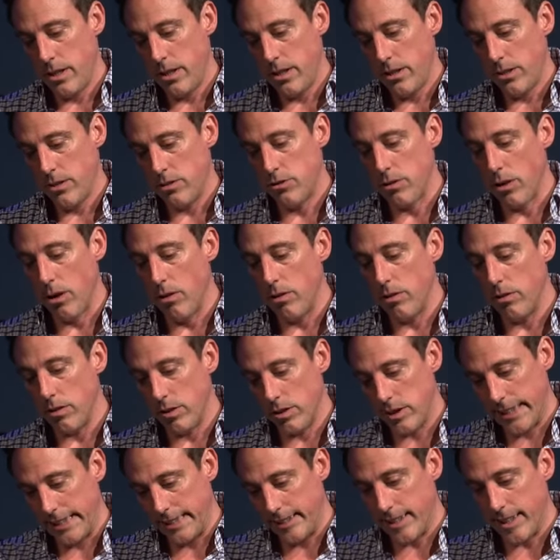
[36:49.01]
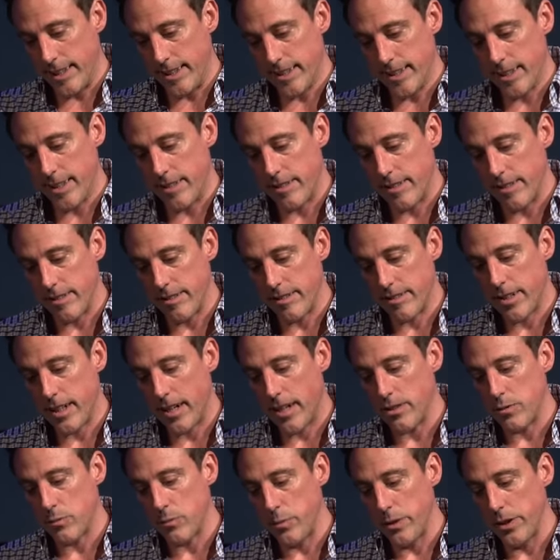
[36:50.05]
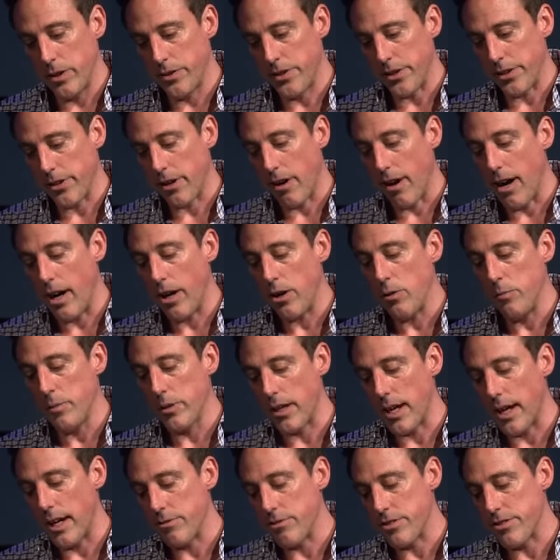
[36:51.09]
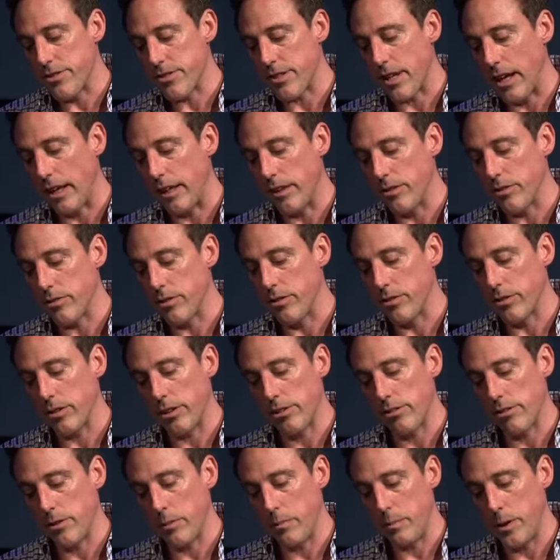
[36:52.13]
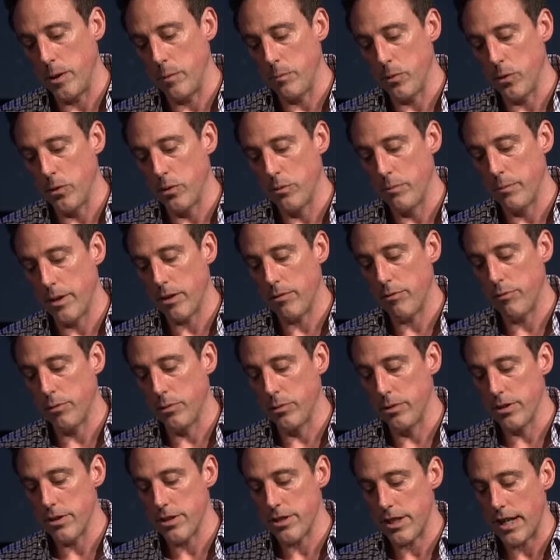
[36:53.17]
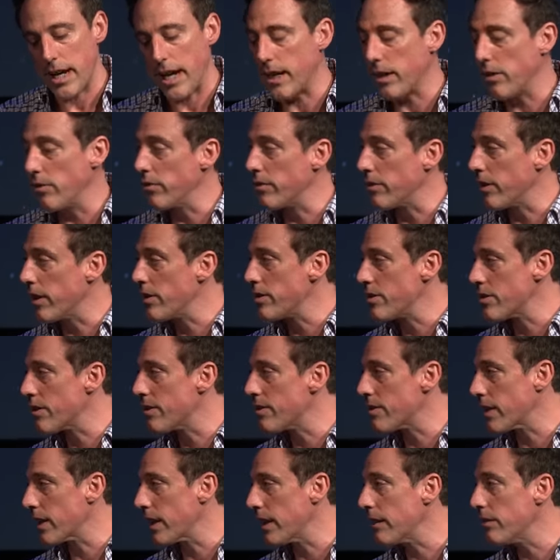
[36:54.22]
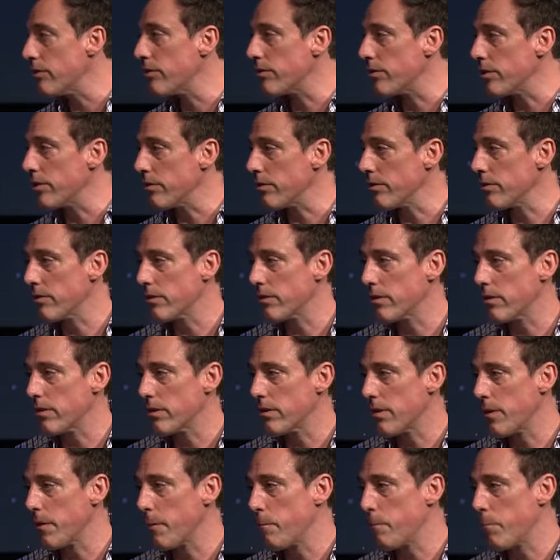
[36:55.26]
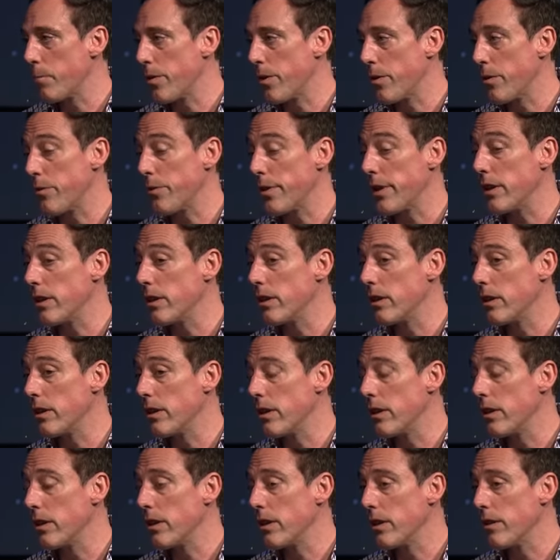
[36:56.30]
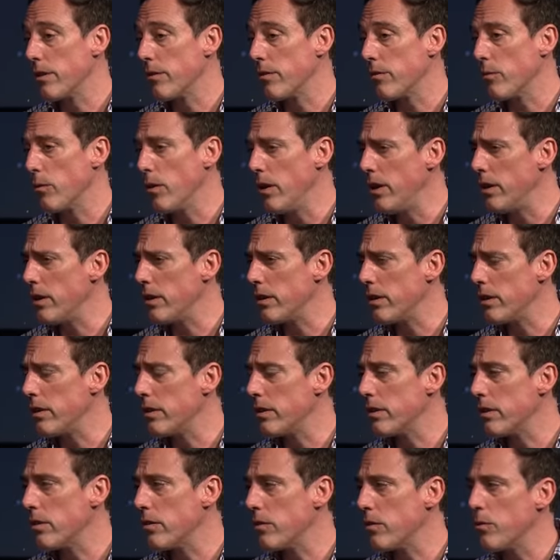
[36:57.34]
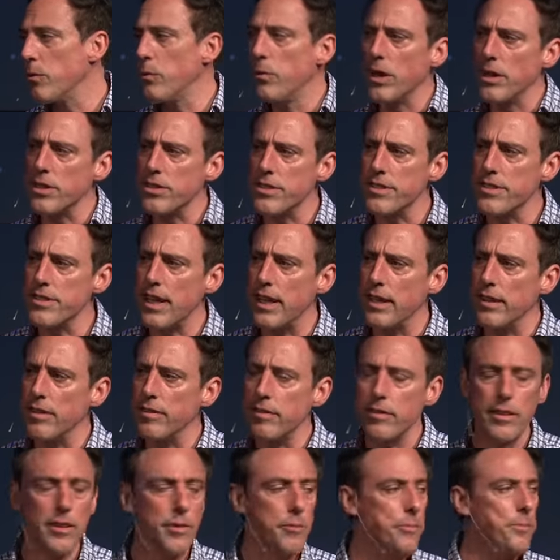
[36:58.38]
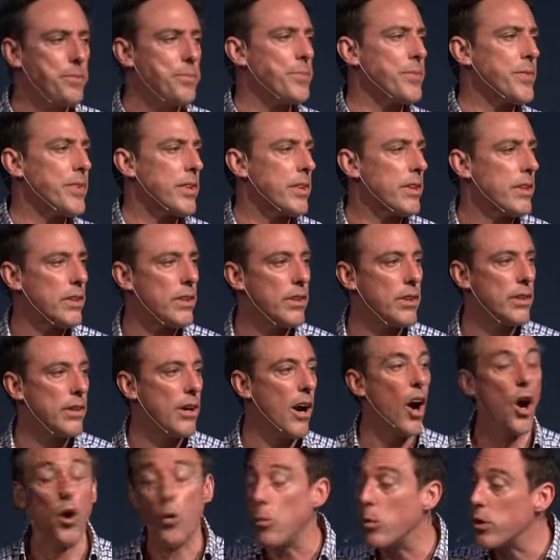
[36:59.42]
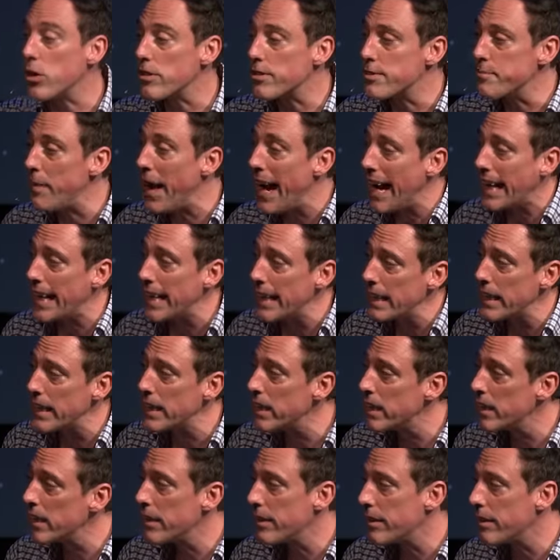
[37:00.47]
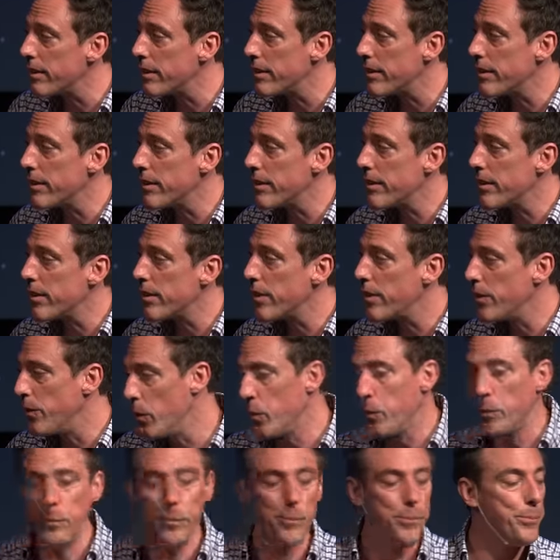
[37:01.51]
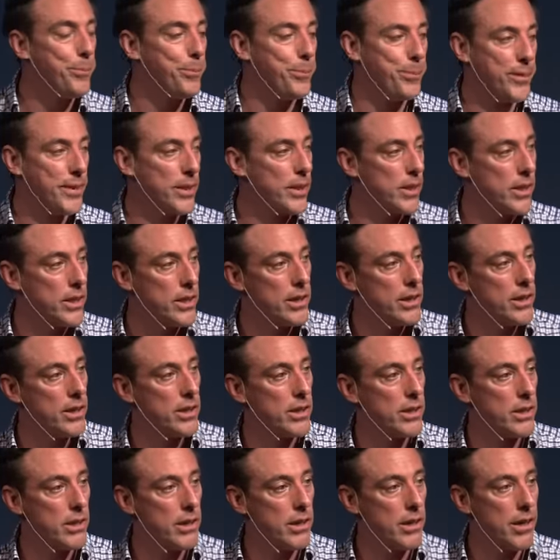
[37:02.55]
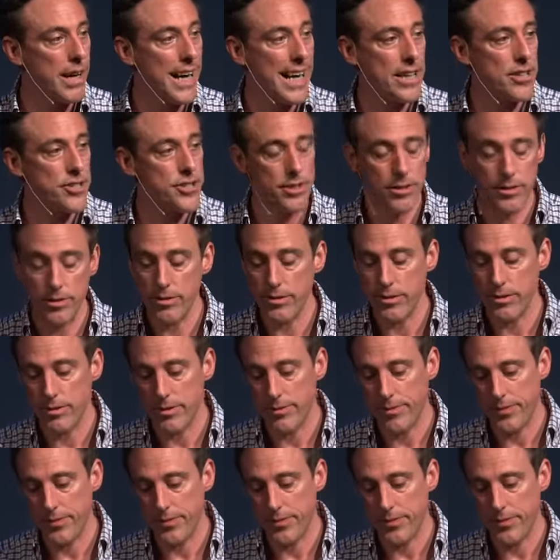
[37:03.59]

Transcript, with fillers: So he says this. It is God's will that your honorable lives should silence those ignorant people who make foolish accusations against you. Wait, what? What should silence them? Our words back. Nope. Our actions.